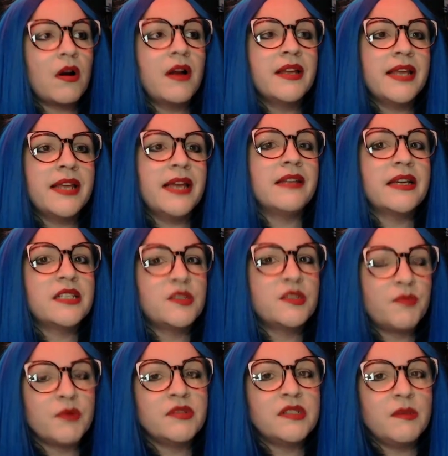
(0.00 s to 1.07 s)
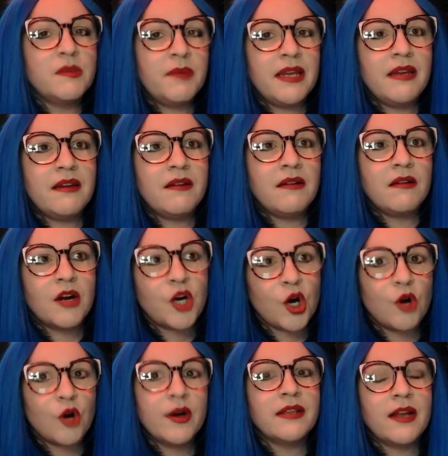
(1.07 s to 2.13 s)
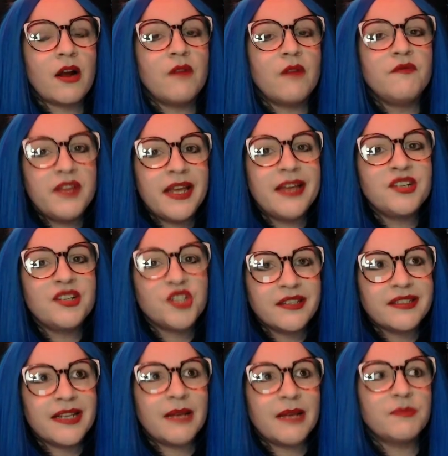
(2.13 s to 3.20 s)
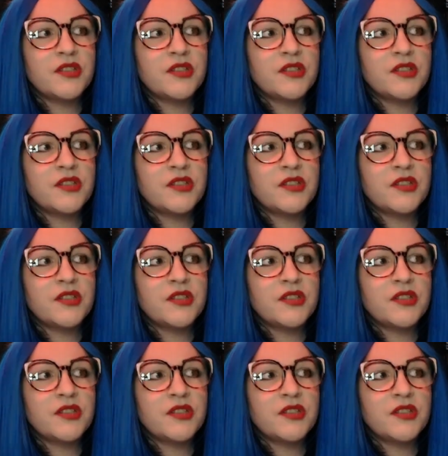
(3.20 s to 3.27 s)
again, like supposed to be occurring like on VHS tape.